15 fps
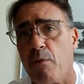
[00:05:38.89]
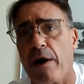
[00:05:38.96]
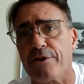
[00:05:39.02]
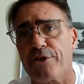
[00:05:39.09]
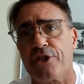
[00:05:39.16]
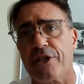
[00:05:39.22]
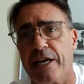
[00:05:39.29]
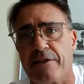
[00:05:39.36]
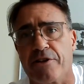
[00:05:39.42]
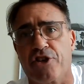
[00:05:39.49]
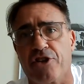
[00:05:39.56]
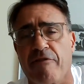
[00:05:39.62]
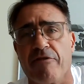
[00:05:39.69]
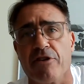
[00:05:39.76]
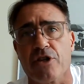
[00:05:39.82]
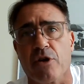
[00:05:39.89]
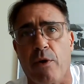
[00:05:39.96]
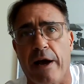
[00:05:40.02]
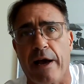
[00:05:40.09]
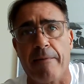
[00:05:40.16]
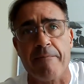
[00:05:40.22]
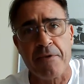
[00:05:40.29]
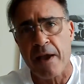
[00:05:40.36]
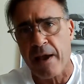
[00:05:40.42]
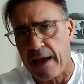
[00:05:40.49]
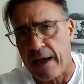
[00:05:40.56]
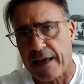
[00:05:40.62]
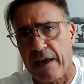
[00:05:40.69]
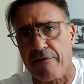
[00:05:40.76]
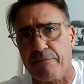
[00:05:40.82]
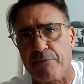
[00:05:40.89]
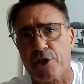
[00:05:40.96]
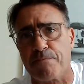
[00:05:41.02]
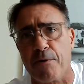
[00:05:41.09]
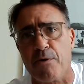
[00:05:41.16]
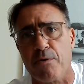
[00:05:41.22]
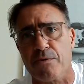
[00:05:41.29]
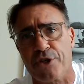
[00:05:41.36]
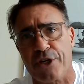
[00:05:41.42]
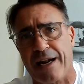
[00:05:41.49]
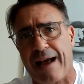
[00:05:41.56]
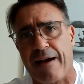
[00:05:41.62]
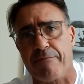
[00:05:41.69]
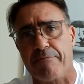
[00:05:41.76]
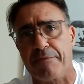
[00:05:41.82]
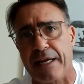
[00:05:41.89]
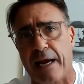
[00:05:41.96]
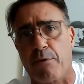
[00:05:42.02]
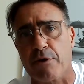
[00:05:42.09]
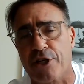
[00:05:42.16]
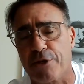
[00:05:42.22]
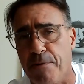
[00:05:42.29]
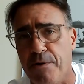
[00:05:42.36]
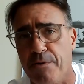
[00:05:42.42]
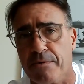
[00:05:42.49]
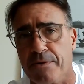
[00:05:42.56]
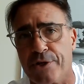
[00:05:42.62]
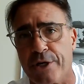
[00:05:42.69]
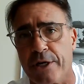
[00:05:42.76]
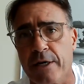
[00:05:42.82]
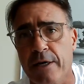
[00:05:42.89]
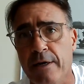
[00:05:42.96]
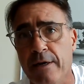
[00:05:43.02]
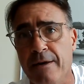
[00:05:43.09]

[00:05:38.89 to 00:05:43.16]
Why don't you take the shovels away and give them spoons and have them dig with spoons?